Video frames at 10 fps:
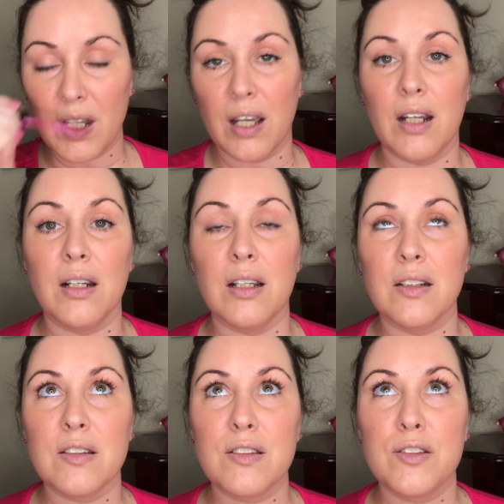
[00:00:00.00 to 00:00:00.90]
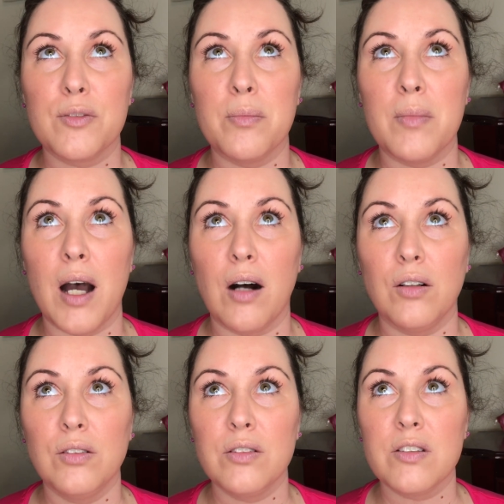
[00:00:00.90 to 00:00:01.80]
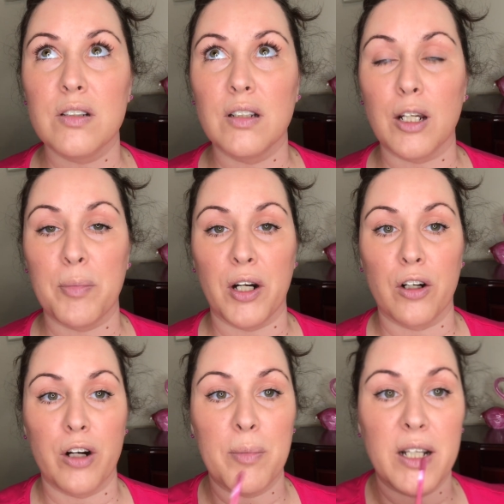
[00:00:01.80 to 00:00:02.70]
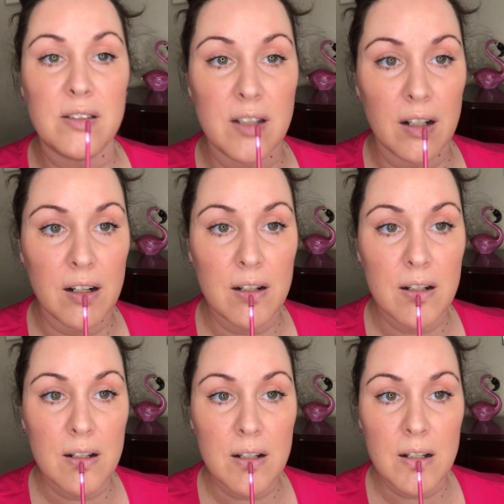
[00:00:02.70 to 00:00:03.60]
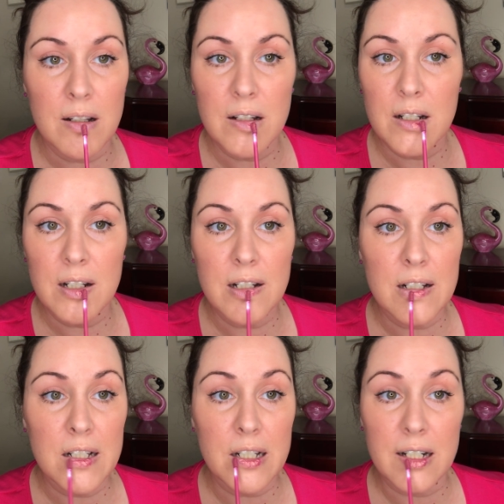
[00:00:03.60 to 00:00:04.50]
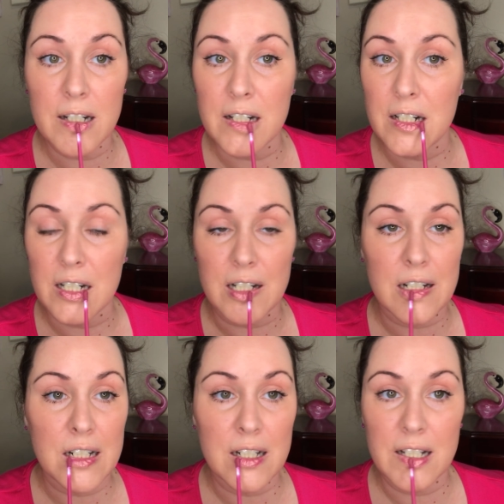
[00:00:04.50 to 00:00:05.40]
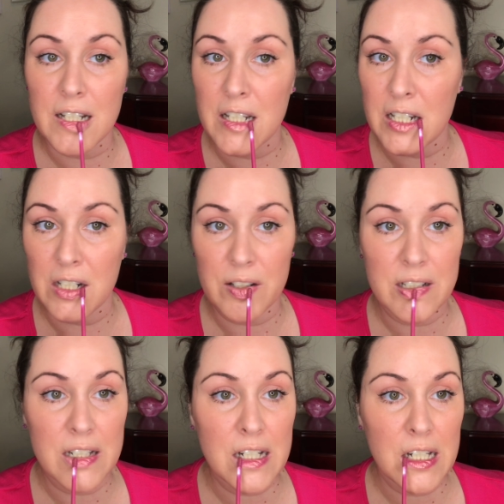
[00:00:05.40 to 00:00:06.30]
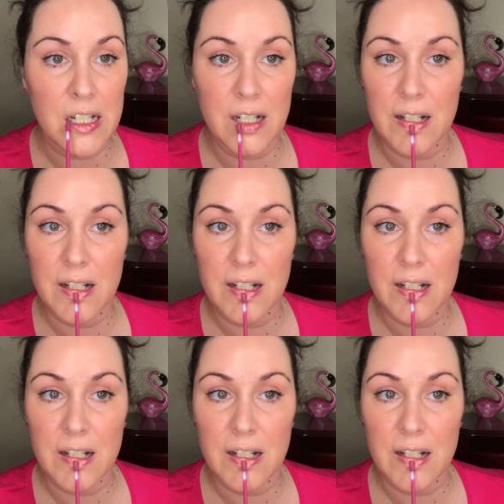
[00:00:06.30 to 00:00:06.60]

And it smells like buttercream icing. Like, I can't even take it.